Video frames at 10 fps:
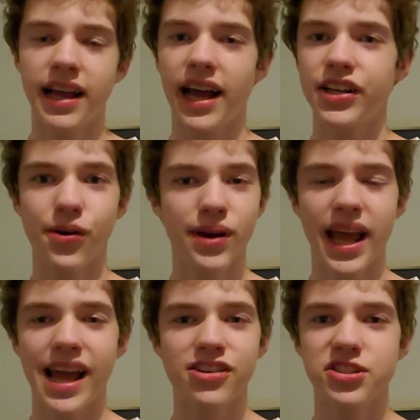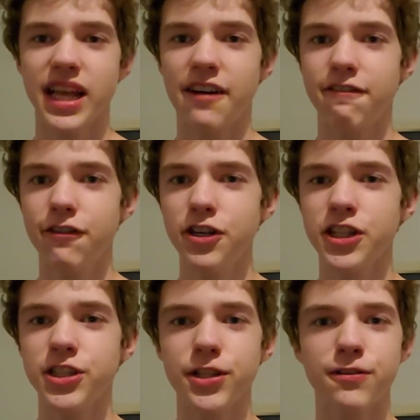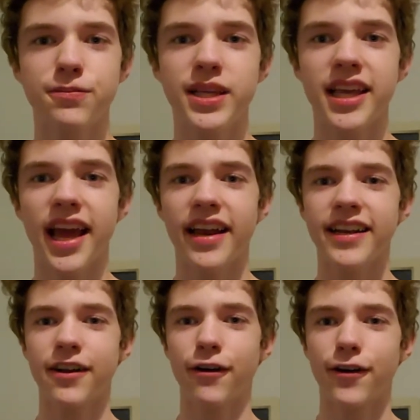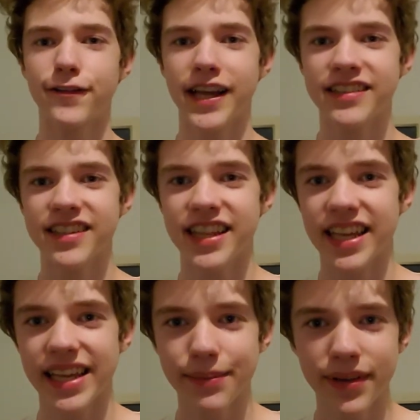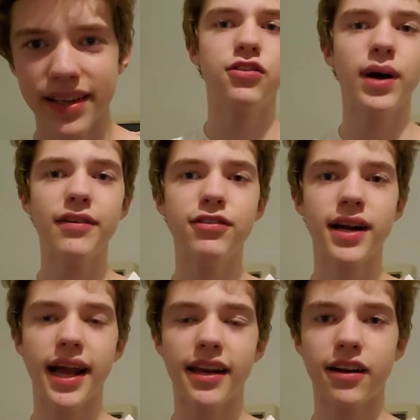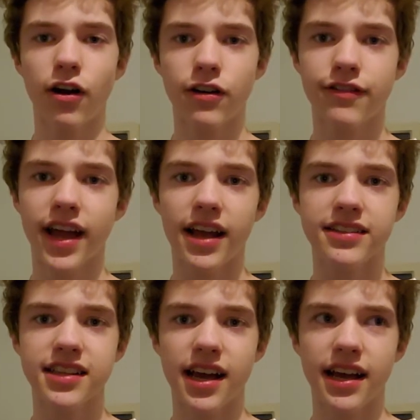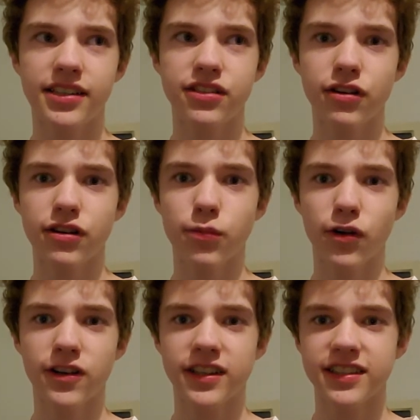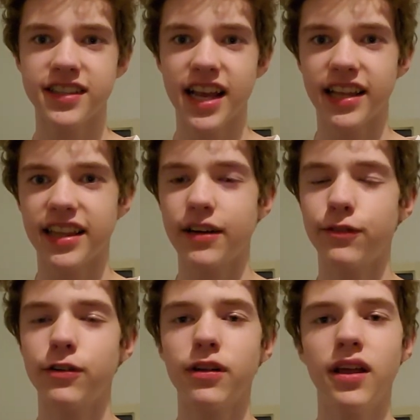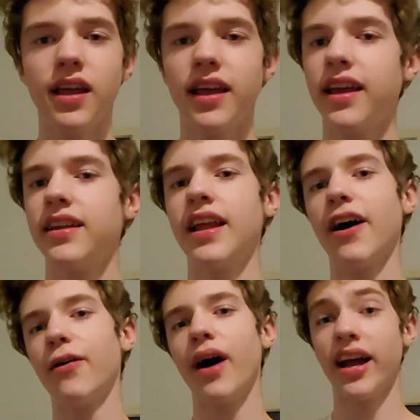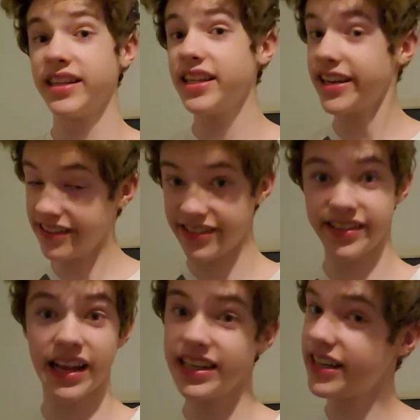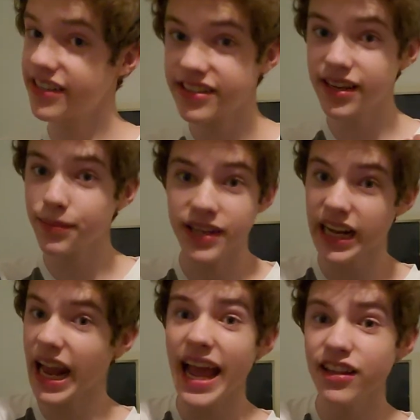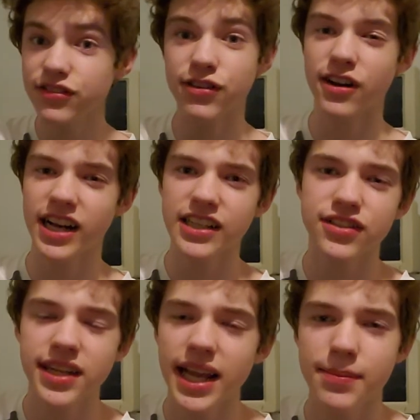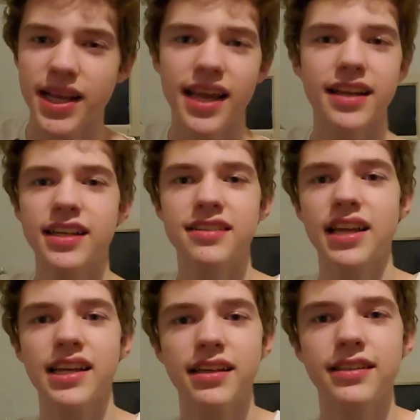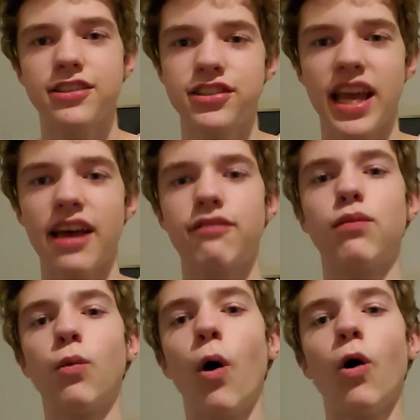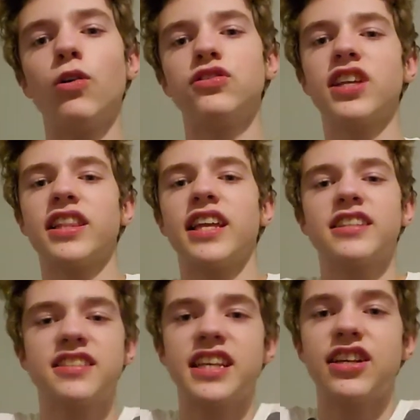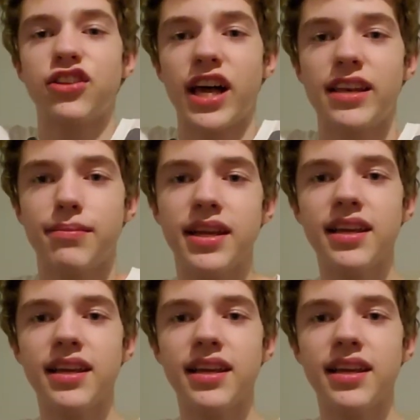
I don't actually have footage of me adding artifacts in the game. So after I added artifacts, I started work on the second level. Now, I needed something extra, an extra game mechanic, because I couldn't just have walls and then a single enemy